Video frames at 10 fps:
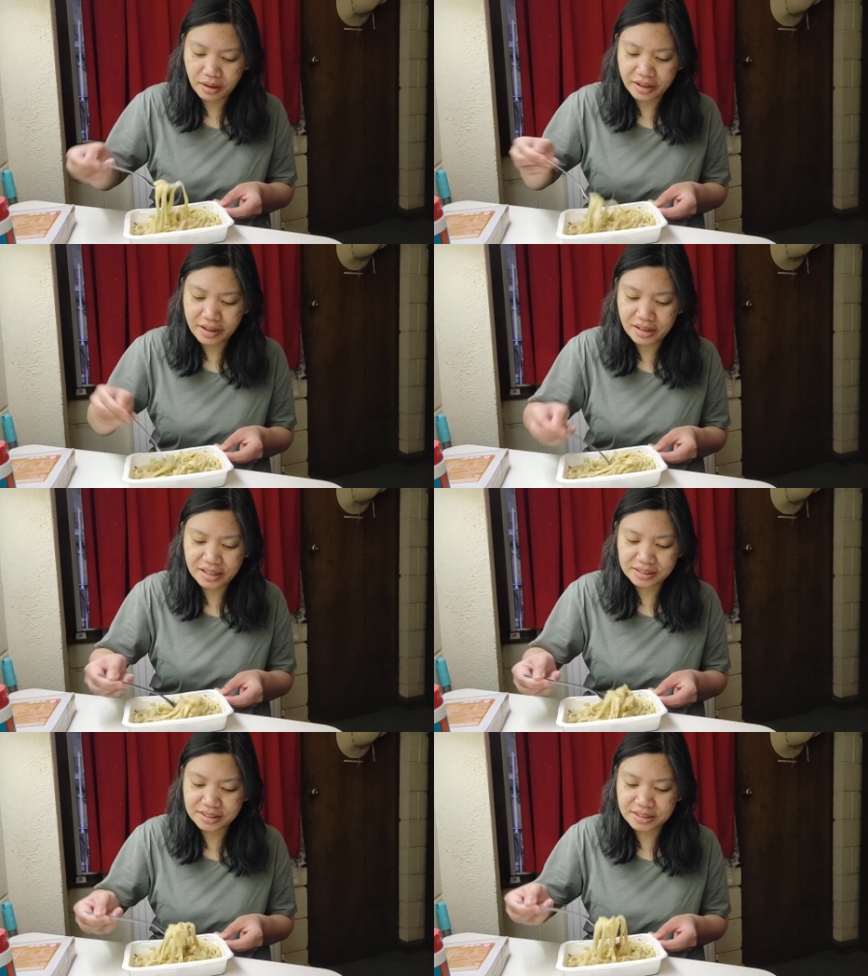Okay,
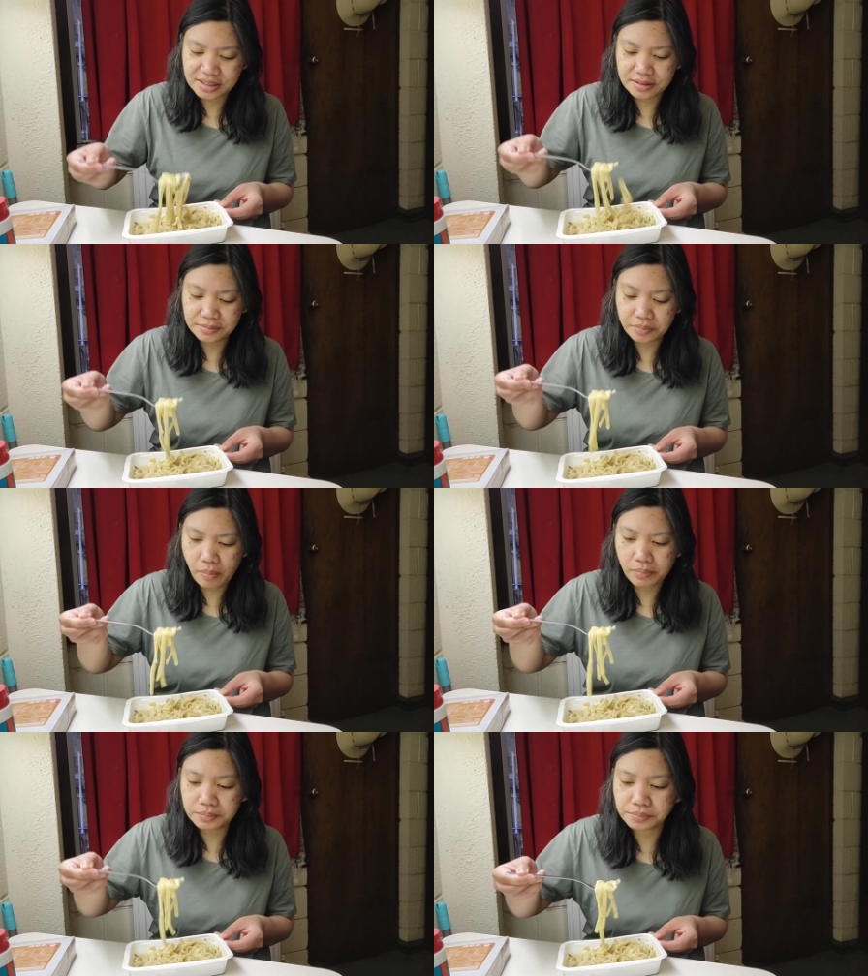let's see.
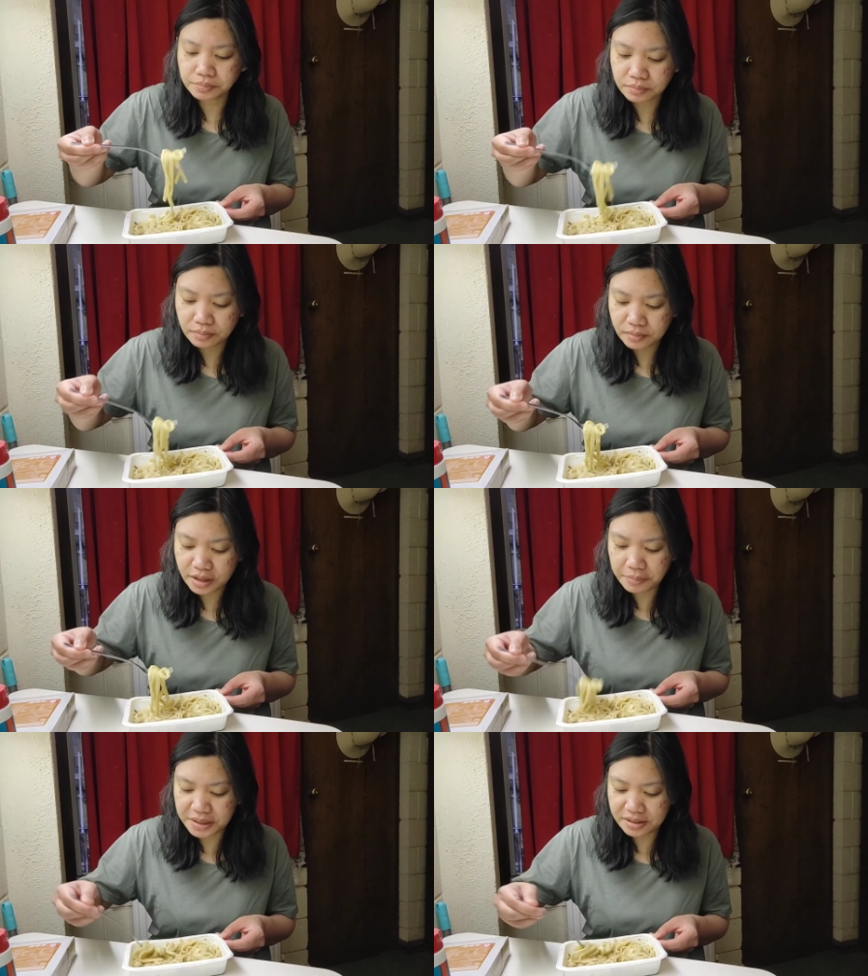
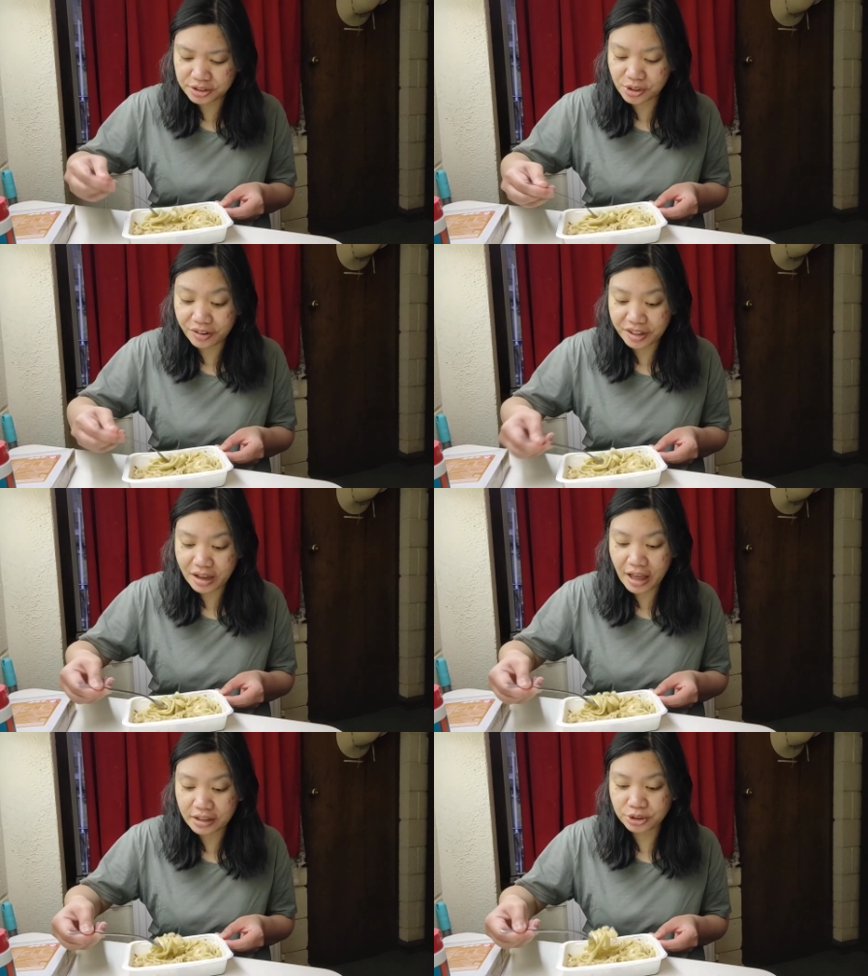I mean, sorry,
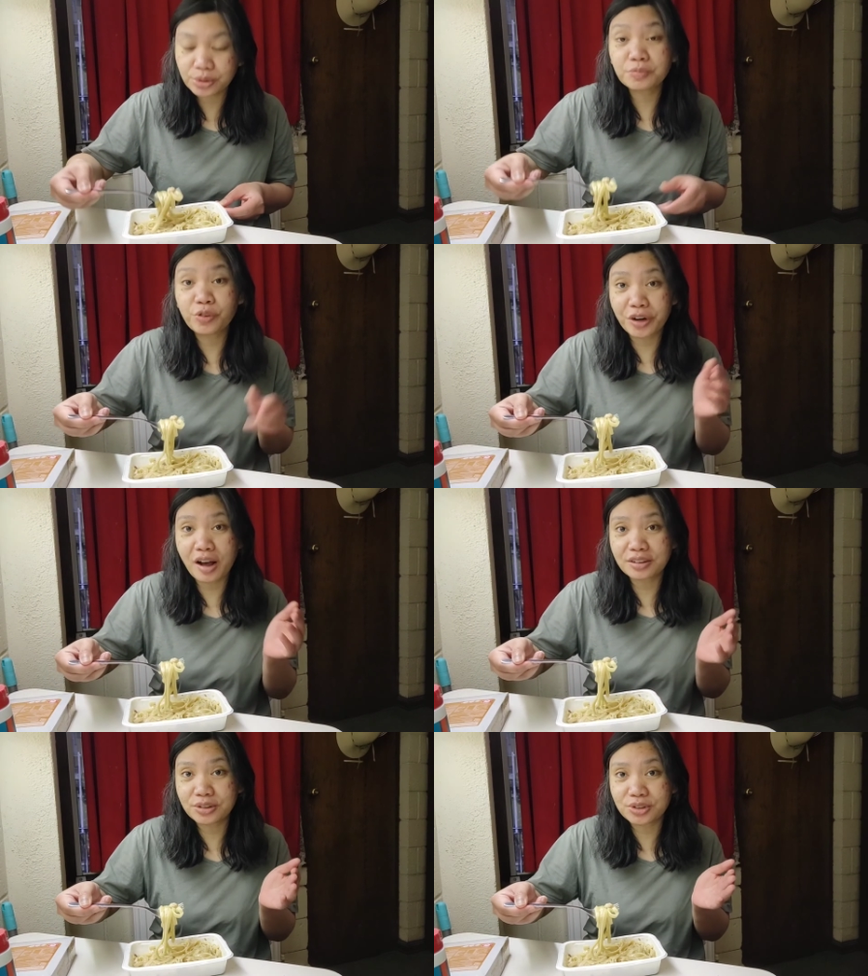I
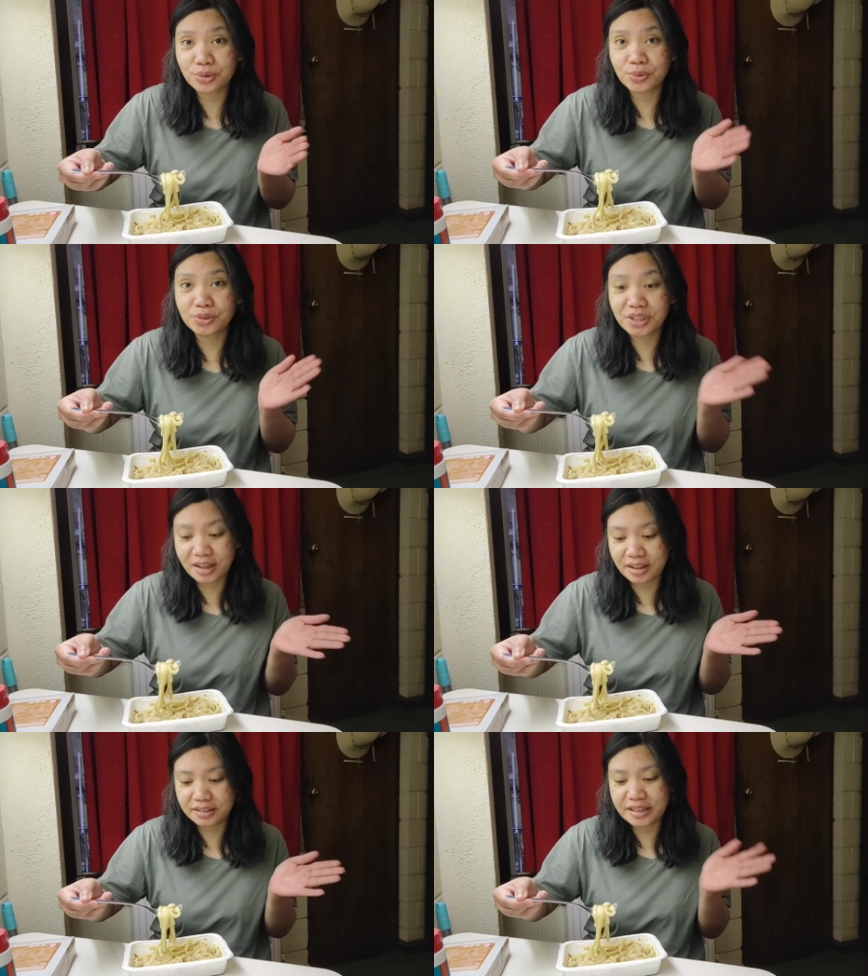forgot to
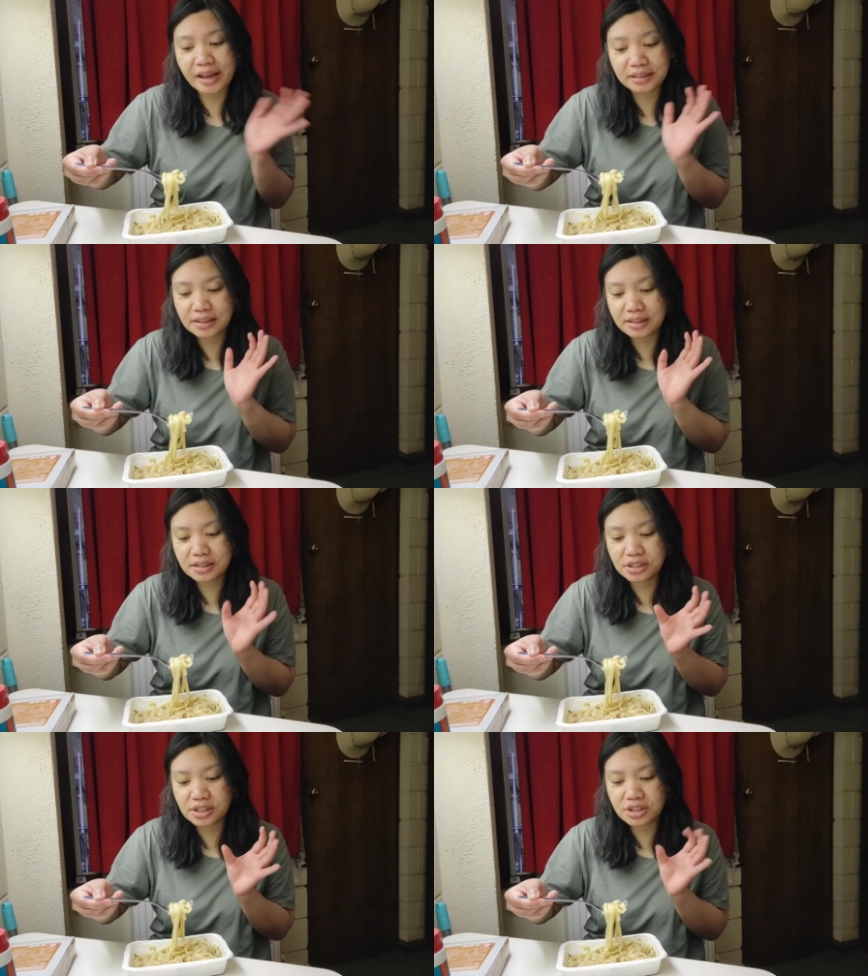tell that
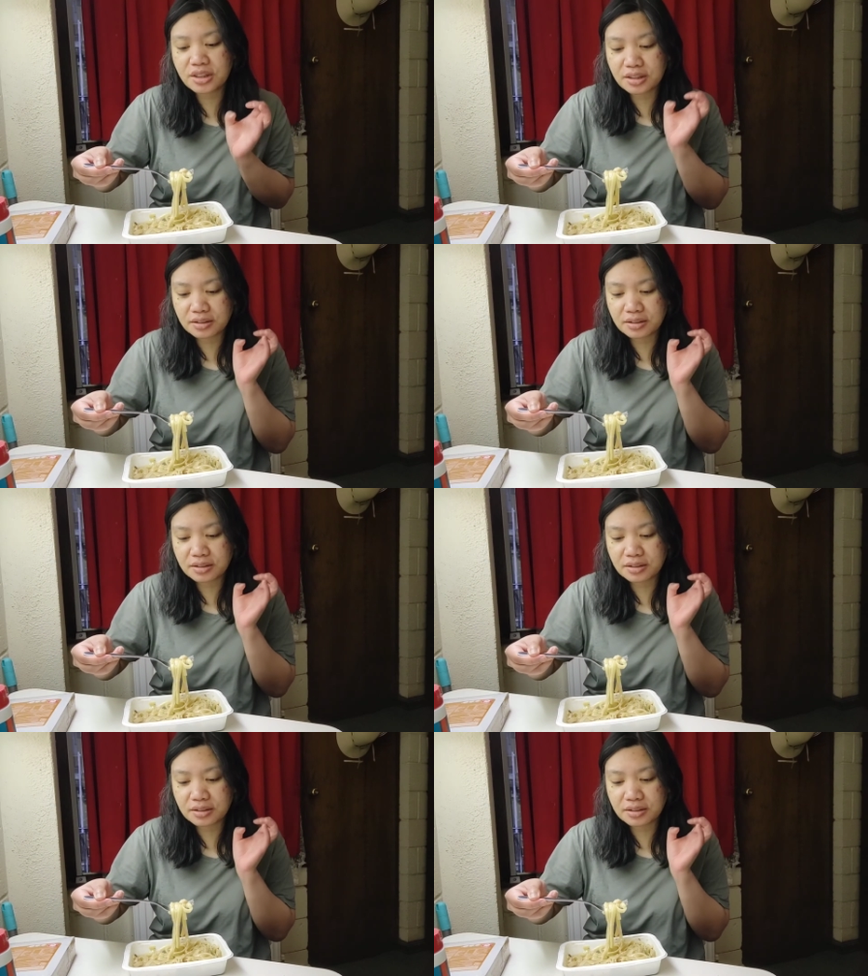the